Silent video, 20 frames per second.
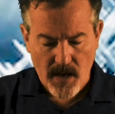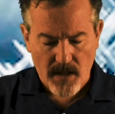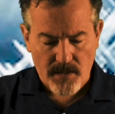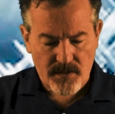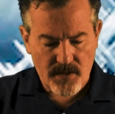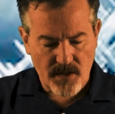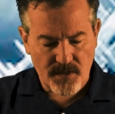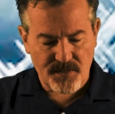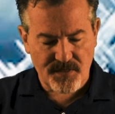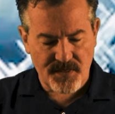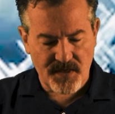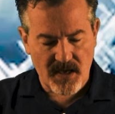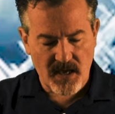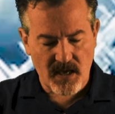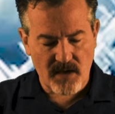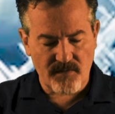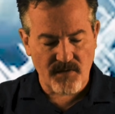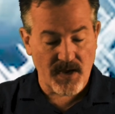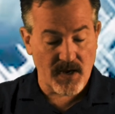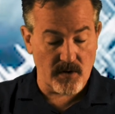The
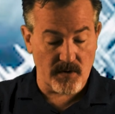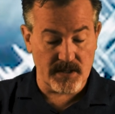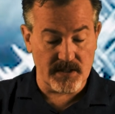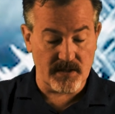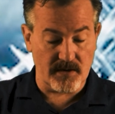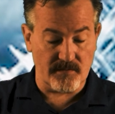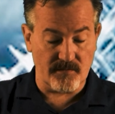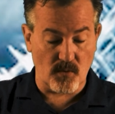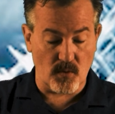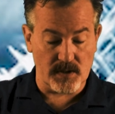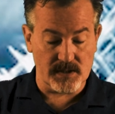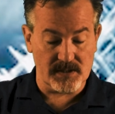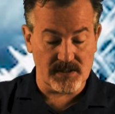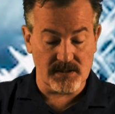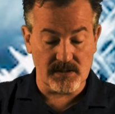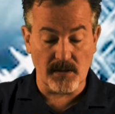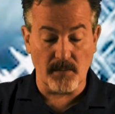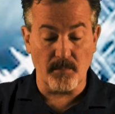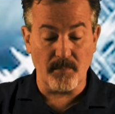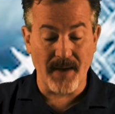thief, hearing their
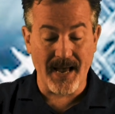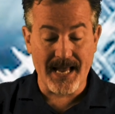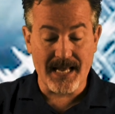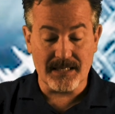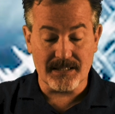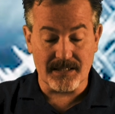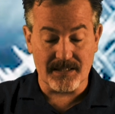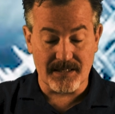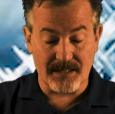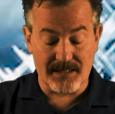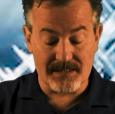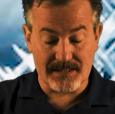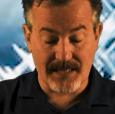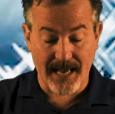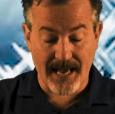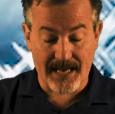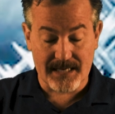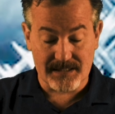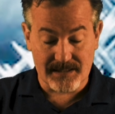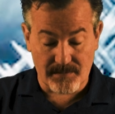voices, abandoned his
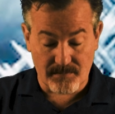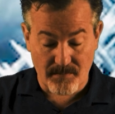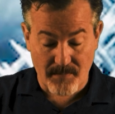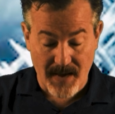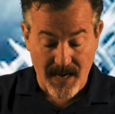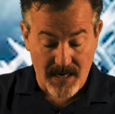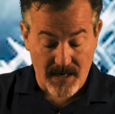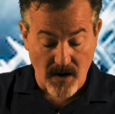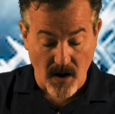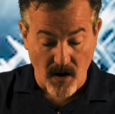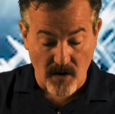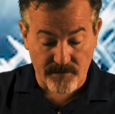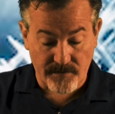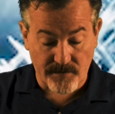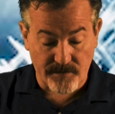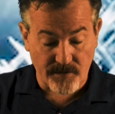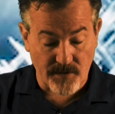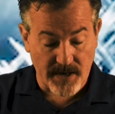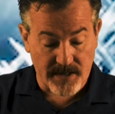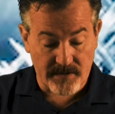axe and made off,
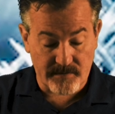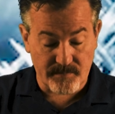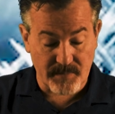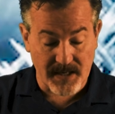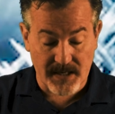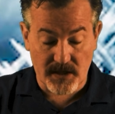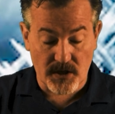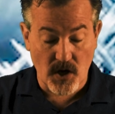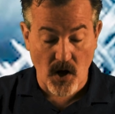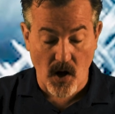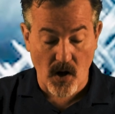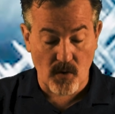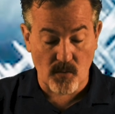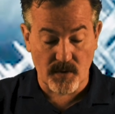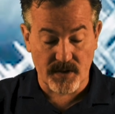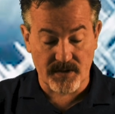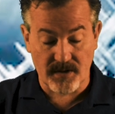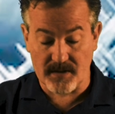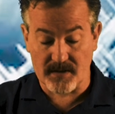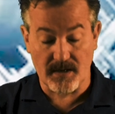afraid of being caught
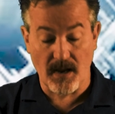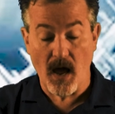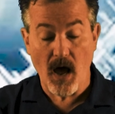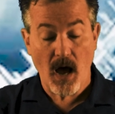with it.